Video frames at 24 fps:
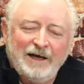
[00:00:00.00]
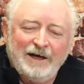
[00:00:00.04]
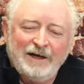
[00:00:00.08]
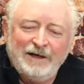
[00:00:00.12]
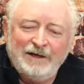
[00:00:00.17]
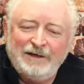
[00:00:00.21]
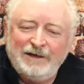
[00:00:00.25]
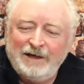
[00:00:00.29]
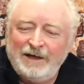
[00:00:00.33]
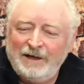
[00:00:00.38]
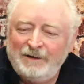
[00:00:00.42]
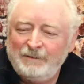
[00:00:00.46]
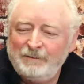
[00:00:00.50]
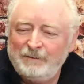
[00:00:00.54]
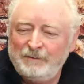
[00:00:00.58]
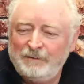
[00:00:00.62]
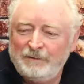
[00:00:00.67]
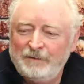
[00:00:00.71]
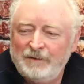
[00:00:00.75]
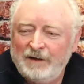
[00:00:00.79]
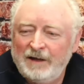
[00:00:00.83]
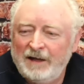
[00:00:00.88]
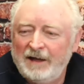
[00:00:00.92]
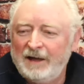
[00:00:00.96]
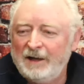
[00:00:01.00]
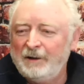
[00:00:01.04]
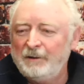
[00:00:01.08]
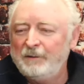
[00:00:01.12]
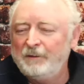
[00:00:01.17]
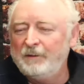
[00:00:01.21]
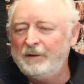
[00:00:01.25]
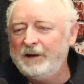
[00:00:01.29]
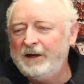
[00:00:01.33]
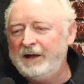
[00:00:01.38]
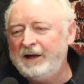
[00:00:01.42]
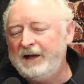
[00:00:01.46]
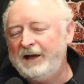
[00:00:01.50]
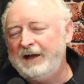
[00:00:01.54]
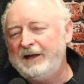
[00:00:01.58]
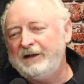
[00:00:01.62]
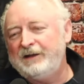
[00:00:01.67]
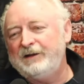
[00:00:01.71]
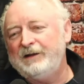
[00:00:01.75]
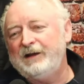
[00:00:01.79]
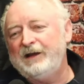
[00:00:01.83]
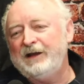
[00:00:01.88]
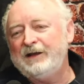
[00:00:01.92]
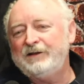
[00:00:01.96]
and and
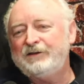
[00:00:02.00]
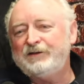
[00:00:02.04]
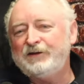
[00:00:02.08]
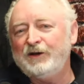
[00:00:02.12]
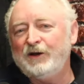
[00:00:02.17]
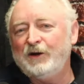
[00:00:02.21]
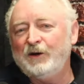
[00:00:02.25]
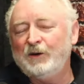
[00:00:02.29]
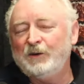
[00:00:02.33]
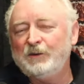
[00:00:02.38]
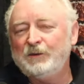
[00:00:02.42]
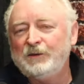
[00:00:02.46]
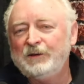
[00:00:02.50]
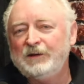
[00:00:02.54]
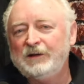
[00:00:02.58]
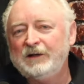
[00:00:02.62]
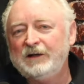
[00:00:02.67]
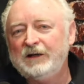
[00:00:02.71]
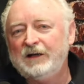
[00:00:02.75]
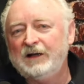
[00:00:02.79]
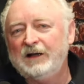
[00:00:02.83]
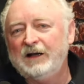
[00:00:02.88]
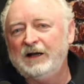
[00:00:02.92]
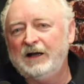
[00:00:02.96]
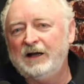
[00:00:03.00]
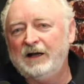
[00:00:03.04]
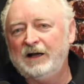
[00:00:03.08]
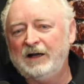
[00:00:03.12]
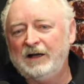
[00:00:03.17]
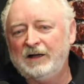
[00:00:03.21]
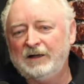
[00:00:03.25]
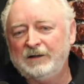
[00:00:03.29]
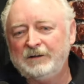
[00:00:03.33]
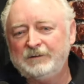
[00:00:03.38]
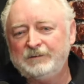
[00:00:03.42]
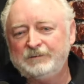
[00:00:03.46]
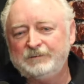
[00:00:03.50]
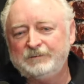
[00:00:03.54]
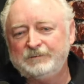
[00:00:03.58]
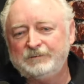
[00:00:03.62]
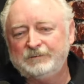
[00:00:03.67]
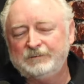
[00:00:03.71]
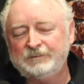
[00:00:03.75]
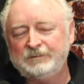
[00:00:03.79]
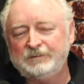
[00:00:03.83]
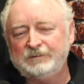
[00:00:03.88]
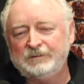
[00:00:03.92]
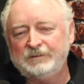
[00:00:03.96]
and and so. Uh,
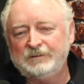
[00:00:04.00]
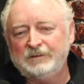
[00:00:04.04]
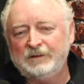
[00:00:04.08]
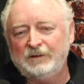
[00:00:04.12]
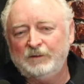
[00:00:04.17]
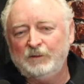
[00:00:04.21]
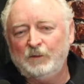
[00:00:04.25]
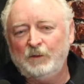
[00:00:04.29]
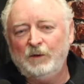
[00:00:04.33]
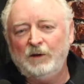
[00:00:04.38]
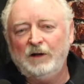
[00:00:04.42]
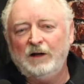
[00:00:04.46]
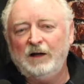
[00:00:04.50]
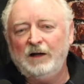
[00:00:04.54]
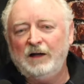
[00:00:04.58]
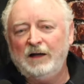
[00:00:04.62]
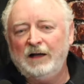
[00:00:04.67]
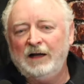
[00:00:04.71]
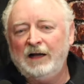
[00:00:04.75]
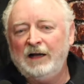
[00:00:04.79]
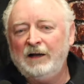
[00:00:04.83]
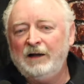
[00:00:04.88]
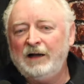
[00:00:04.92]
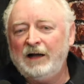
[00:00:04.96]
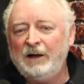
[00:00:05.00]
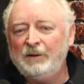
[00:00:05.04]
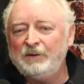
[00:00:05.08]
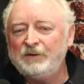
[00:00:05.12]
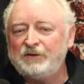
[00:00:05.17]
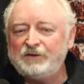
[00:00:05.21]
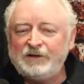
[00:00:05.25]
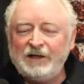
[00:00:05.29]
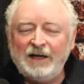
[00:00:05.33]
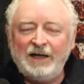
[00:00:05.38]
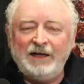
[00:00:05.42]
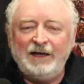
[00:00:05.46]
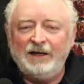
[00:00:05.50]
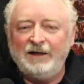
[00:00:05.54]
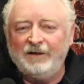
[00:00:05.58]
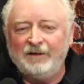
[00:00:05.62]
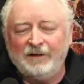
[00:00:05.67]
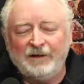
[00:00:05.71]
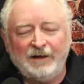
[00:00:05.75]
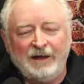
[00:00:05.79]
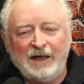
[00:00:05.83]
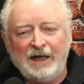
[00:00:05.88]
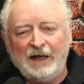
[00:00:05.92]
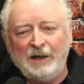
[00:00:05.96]
I, I was standing in the
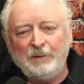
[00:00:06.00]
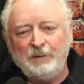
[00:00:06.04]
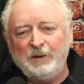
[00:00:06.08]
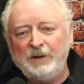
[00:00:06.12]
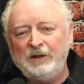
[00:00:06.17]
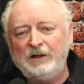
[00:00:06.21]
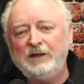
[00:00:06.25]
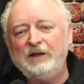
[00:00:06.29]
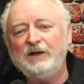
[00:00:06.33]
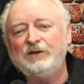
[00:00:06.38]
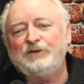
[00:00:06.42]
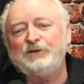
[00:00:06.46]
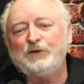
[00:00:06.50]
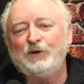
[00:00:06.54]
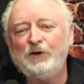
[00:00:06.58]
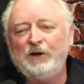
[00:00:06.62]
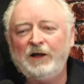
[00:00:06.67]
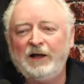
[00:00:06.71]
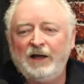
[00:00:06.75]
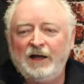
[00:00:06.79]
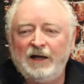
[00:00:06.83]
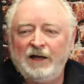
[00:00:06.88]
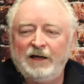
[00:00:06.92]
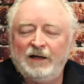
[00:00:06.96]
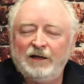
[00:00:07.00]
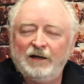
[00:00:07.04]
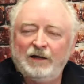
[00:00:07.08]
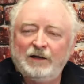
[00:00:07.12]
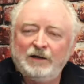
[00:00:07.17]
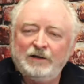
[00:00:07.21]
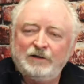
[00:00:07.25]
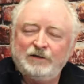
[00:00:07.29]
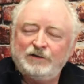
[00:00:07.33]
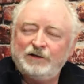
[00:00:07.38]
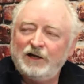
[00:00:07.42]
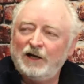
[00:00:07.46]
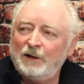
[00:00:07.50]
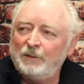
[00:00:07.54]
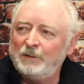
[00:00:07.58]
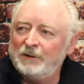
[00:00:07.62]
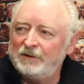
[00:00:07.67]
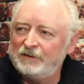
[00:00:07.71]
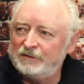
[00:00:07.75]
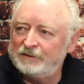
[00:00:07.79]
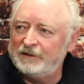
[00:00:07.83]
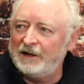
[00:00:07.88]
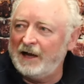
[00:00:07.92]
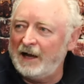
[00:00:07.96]
lobby yesterday, and a gentleman
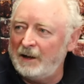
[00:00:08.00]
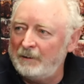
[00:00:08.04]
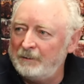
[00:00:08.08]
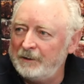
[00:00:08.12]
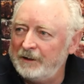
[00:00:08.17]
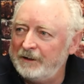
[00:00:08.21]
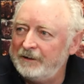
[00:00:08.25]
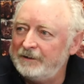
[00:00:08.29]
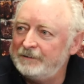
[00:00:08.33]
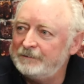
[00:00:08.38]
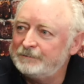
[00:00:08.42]
stopped me,